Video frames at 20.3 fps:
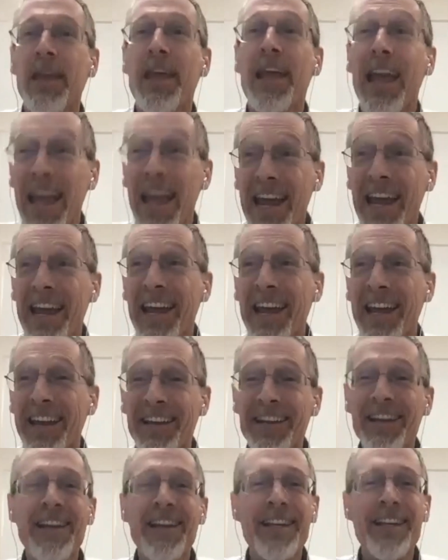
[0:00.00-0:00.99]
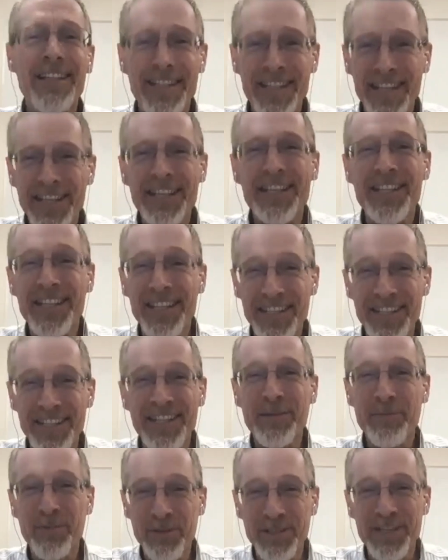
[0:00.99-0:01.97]
And
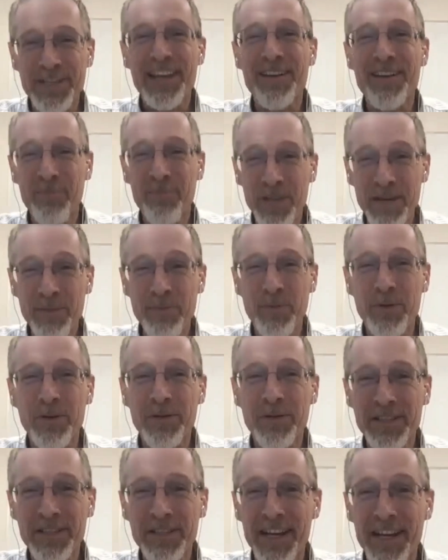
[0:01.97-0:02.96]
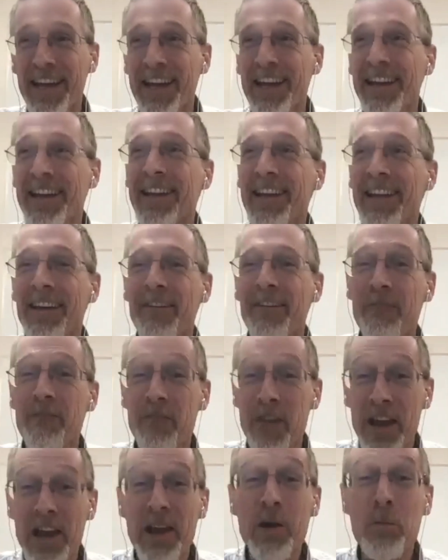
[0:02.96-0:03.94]
66% of people said
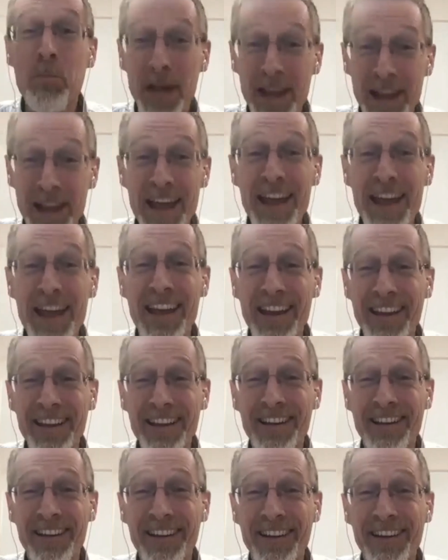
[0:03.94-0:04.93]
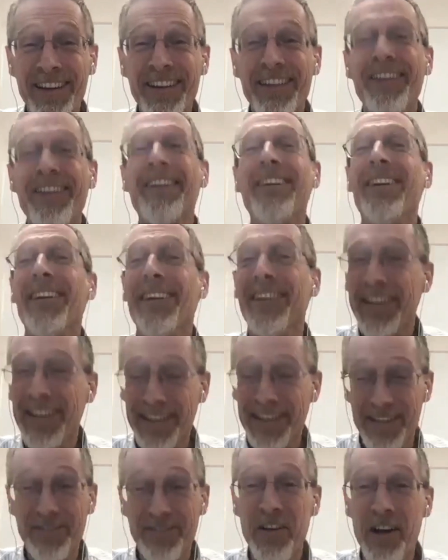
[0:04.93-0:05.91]
fair pay
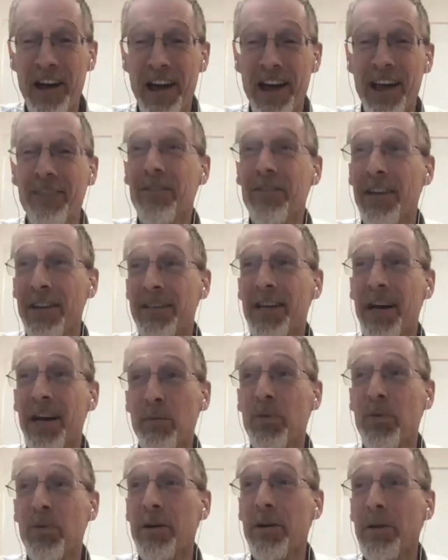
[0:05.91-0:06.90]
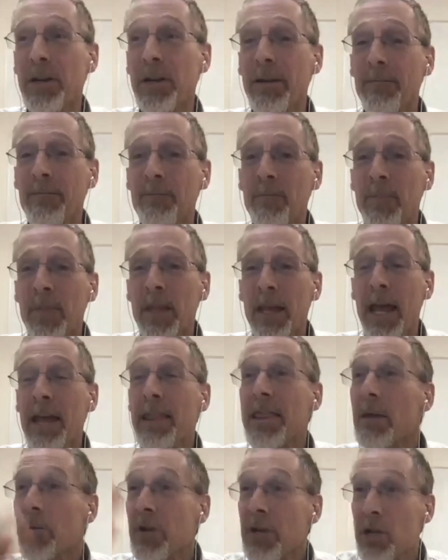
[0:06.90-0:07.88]
is 5, a top priority.
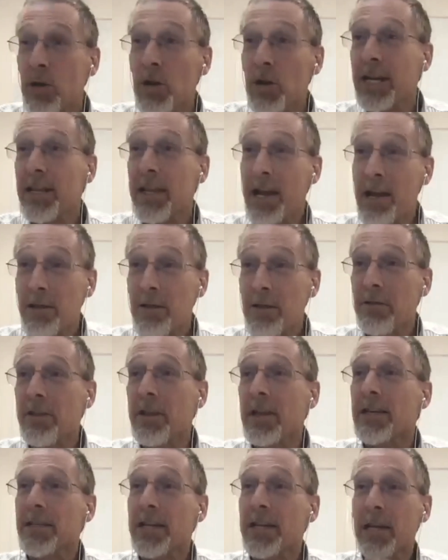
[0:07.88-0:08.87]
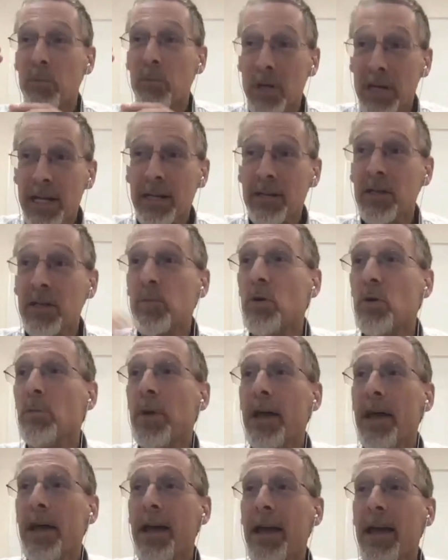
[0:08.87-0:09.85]
And then when you look at the other things like predictable
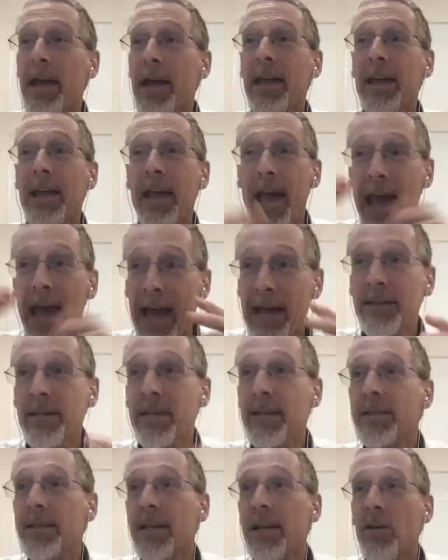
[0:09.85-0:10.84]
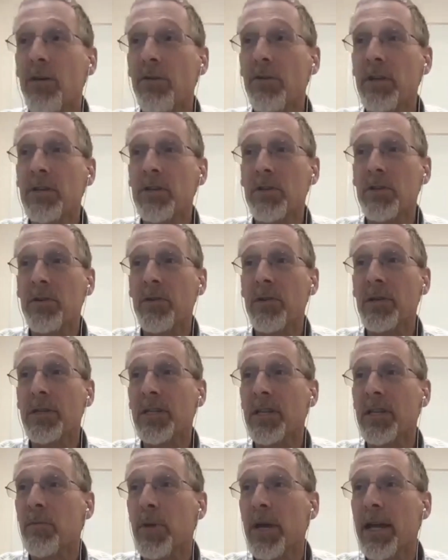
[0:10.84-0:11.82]
pay, access to health
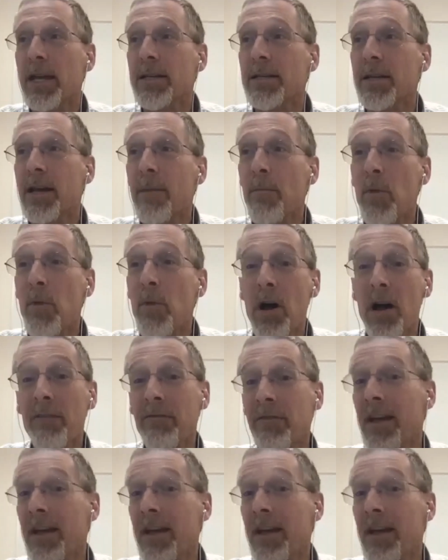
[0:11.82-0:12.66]
insurance and paid time off,